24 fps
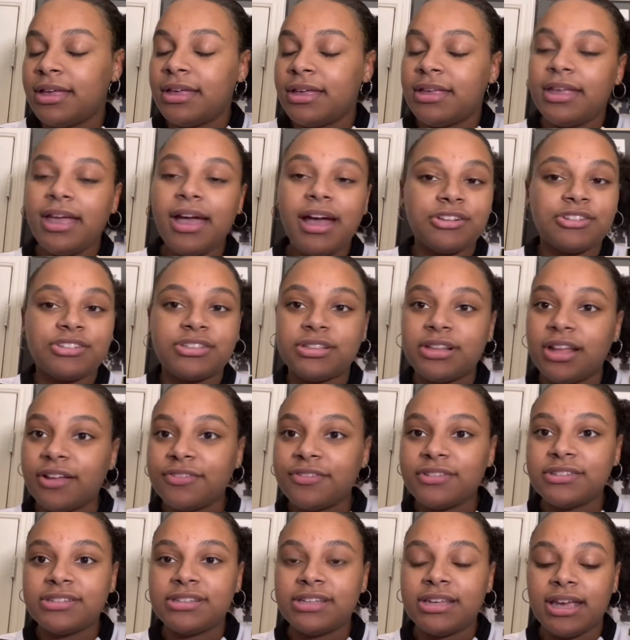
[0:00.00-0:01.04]
yeah, I just love
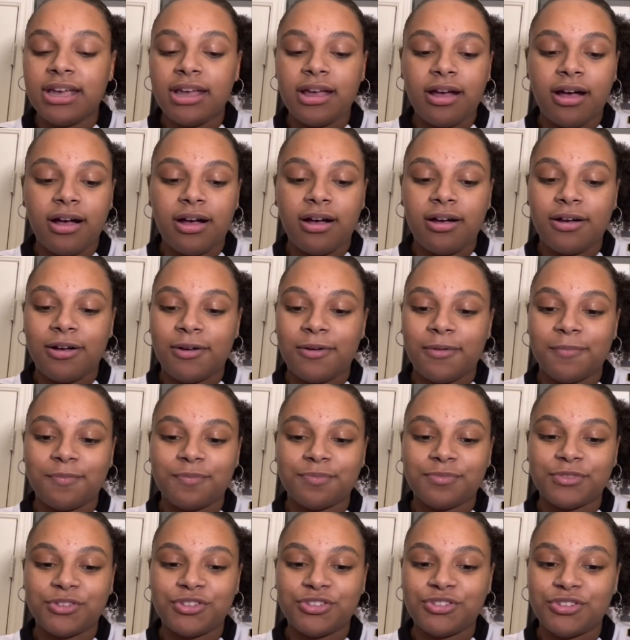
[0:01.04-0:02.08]
to see it.
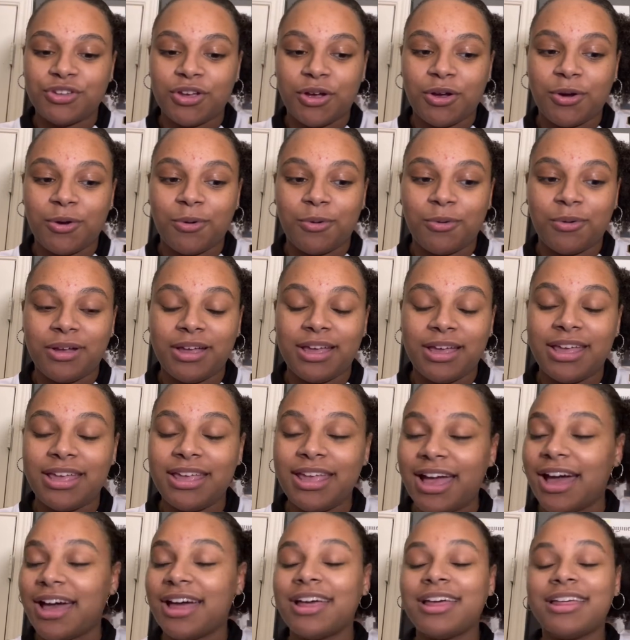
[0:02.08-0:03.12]
So
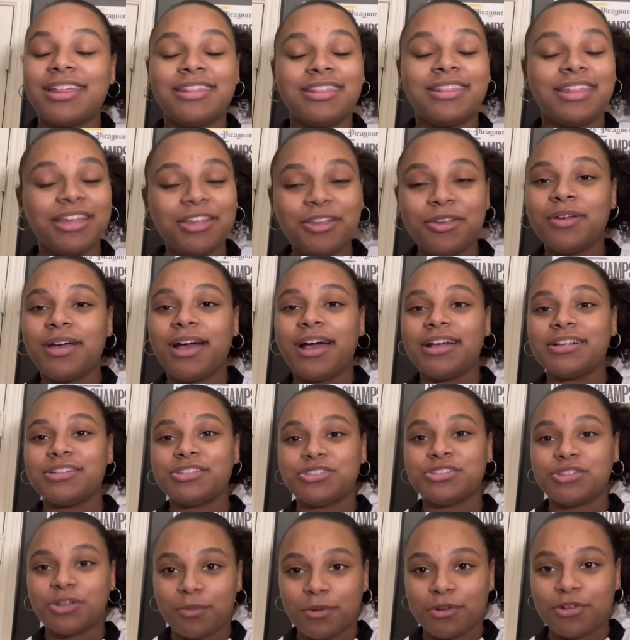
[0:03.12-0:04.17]
yeah, thank you guys
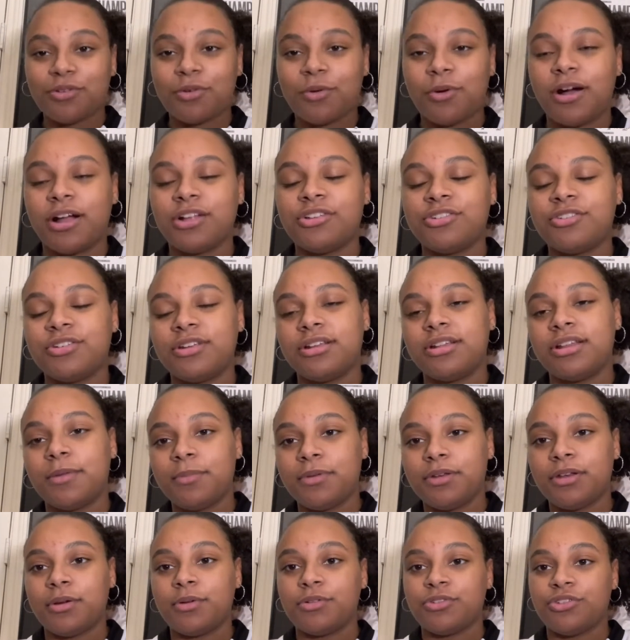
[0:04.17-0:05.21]
so much for watching. Let
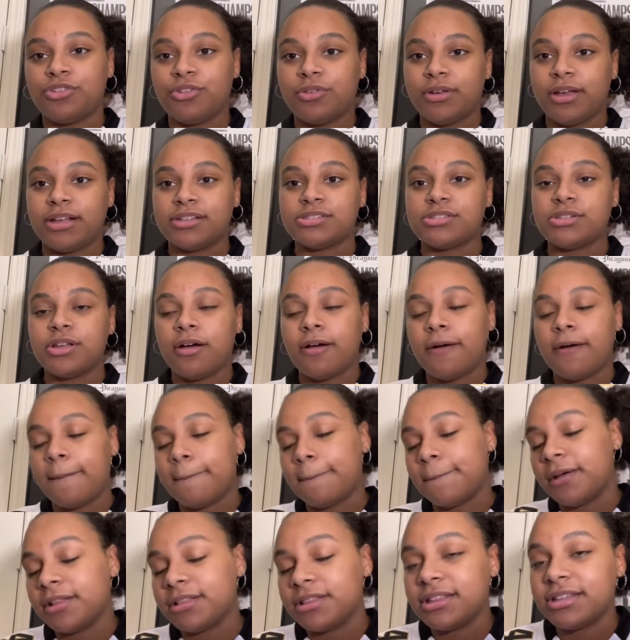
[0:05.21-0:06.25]
me know what you guys thought
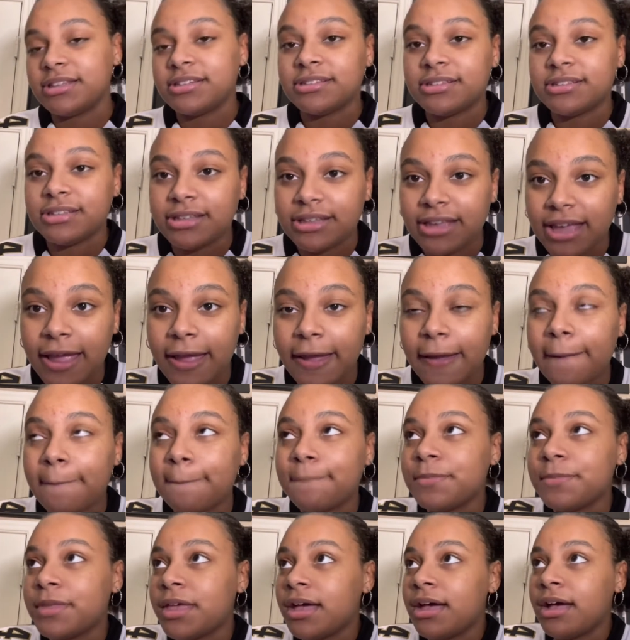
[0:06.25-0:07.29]
about this
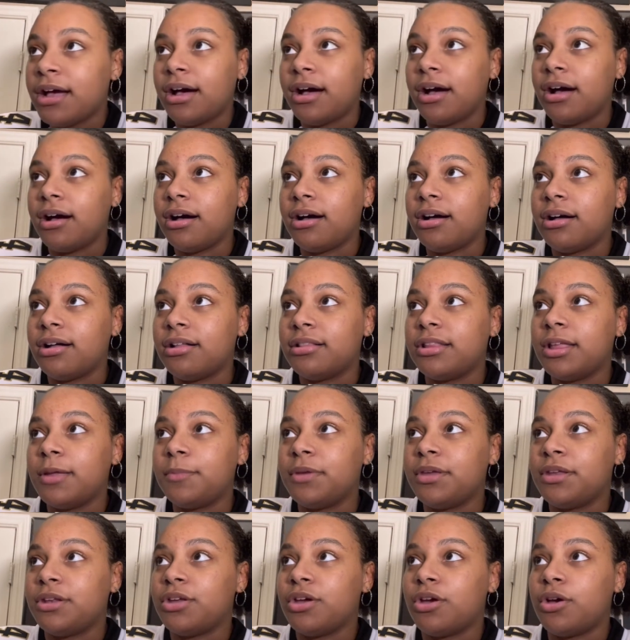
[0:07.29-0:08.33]
game. Let
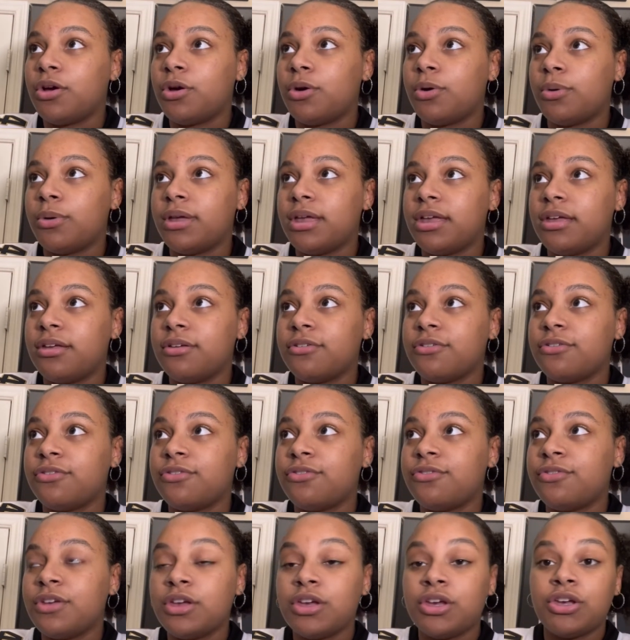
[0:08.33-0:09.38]
me know
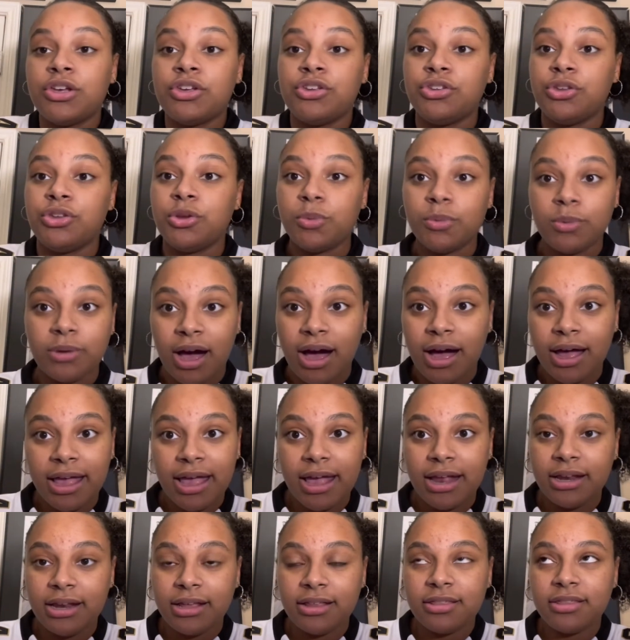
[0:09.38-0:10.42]
if you got
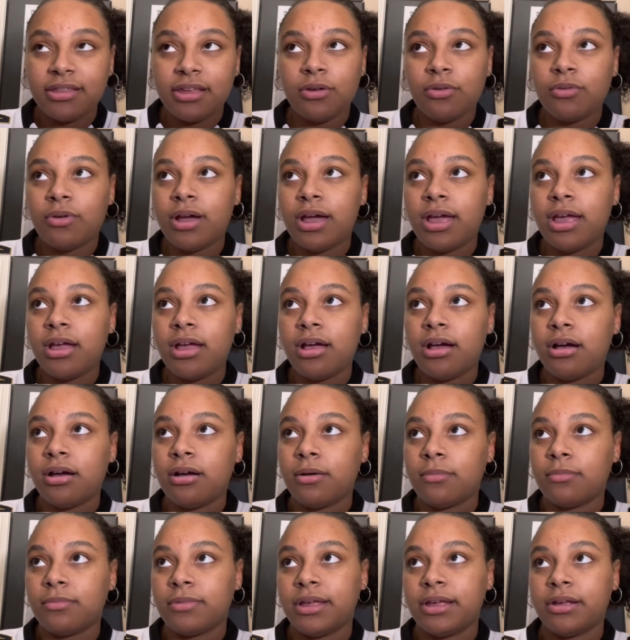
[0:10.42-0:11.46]
anything right,
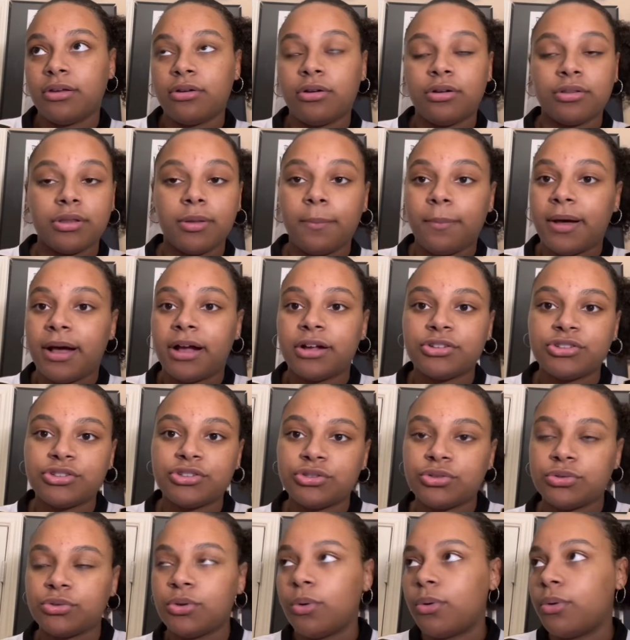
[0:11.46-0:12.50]
on the box
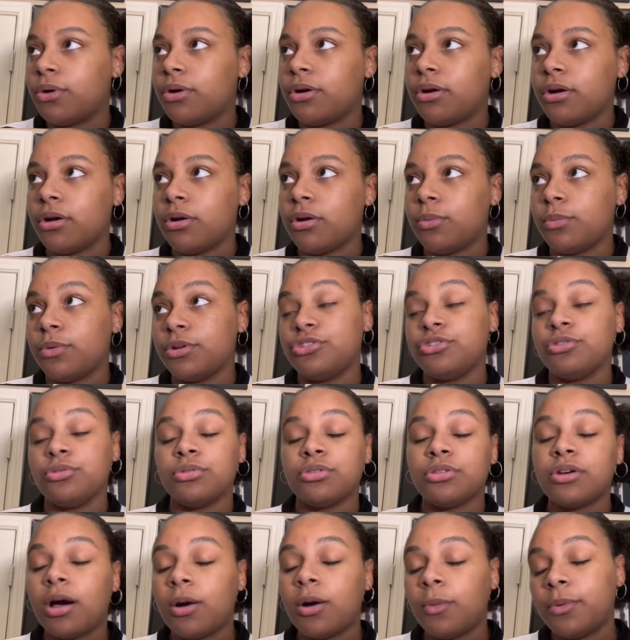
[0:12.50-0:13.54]
score, or what you
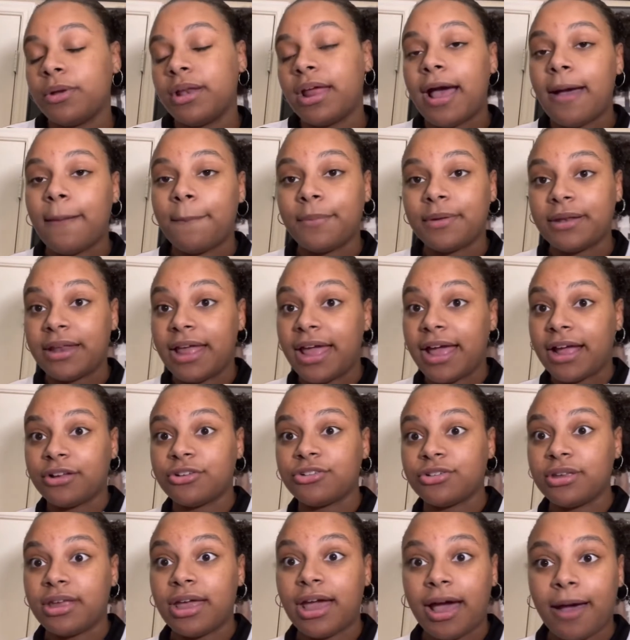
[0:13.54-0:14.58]
thought would
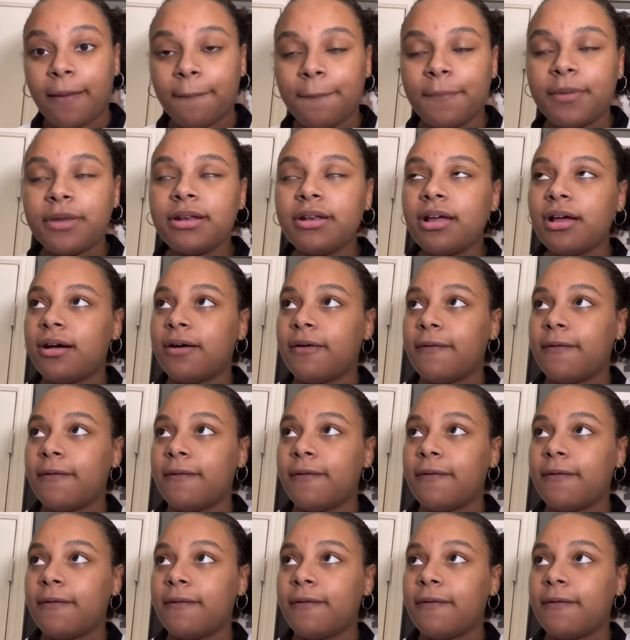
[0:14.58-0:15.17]
actually happen.